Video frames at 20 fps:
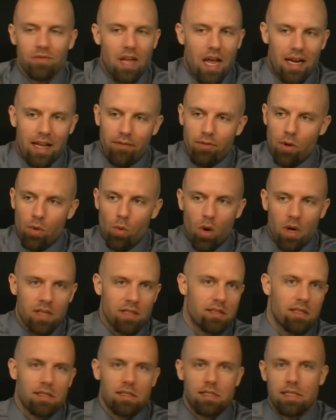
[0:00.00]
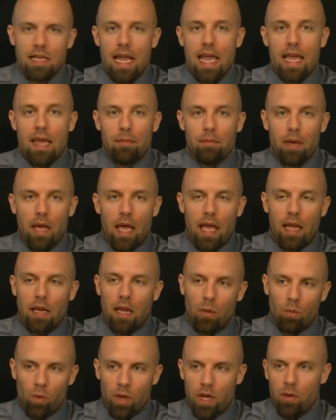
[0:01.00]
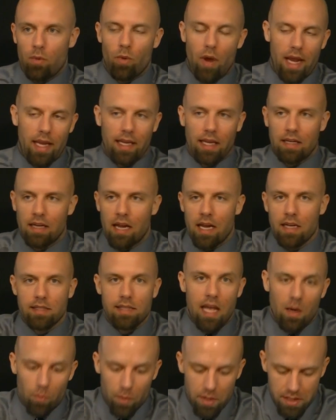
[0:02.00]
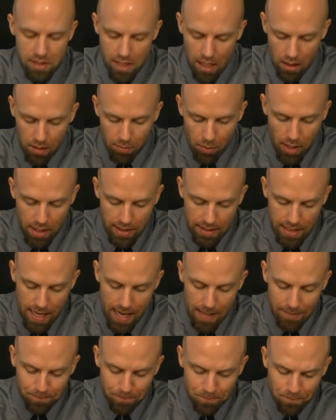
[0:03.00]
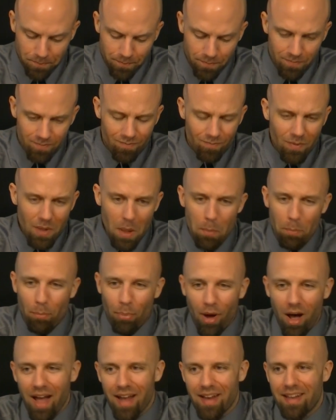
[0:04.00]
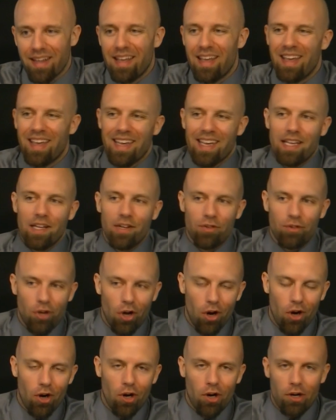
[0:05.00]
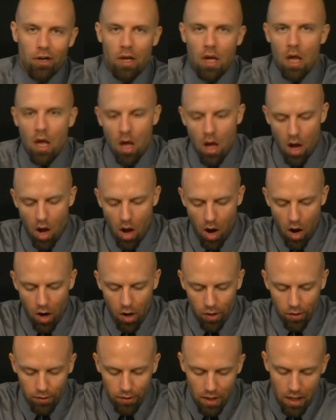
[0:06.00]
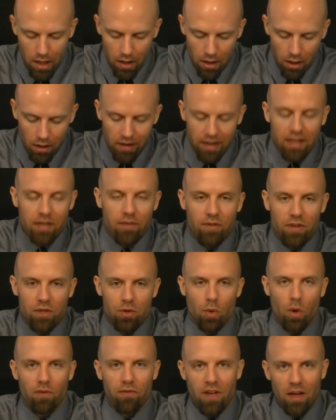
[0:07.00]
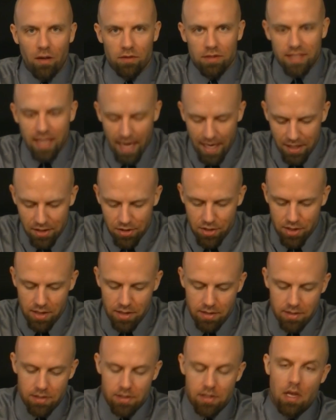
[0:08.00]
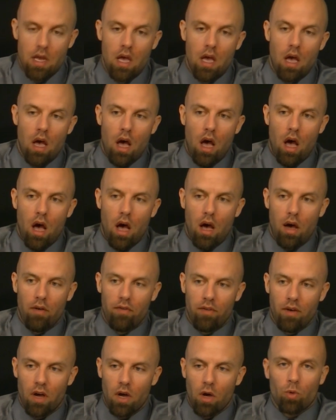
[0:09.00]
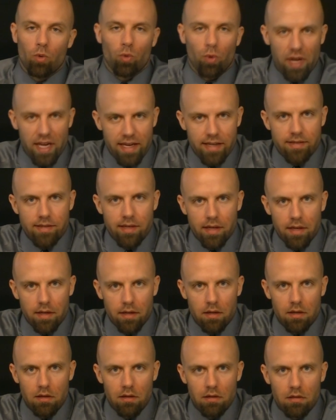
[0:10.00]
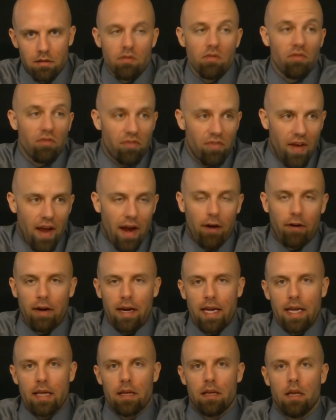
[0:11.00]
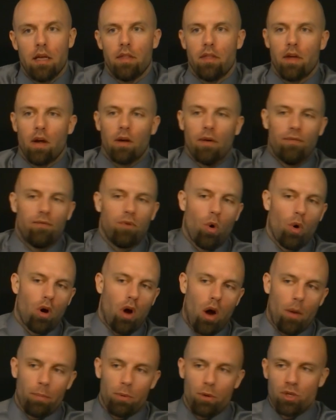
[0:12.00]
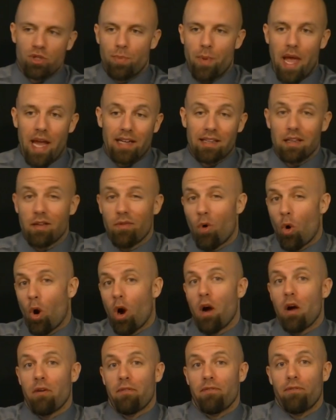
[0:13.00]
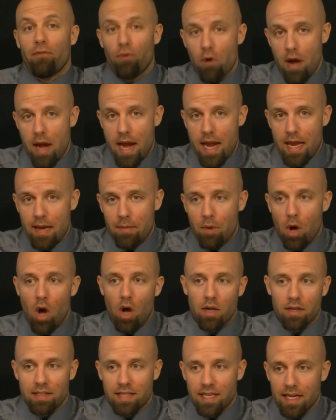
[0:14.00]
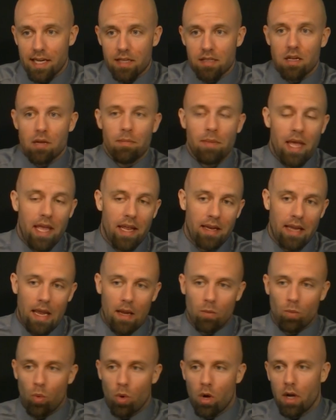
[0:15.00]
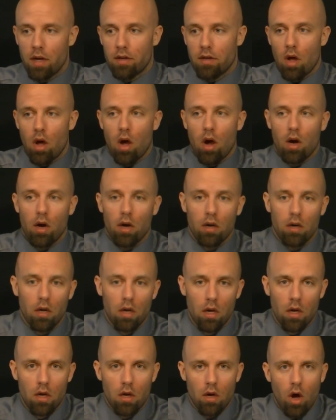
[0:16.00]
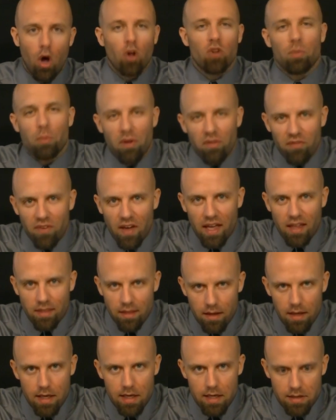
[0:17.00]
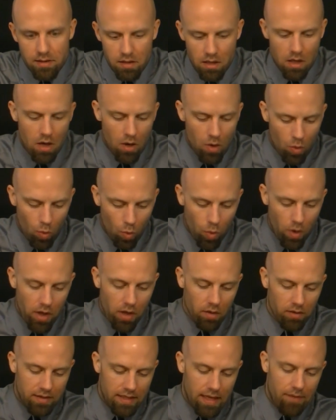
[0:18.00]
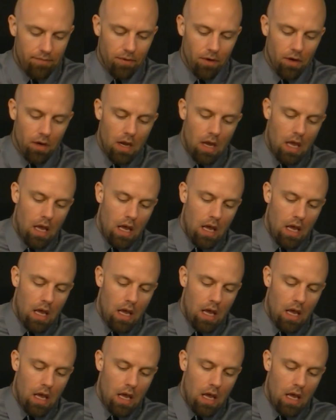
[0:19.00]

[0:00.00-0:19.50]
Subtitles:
Not everyone is the same, and we recognize that and we celebrate that. But in turn, our individual foundations of reason vary. Therefore, our perspective or our frame on deism and what our ultimate faith is will differ.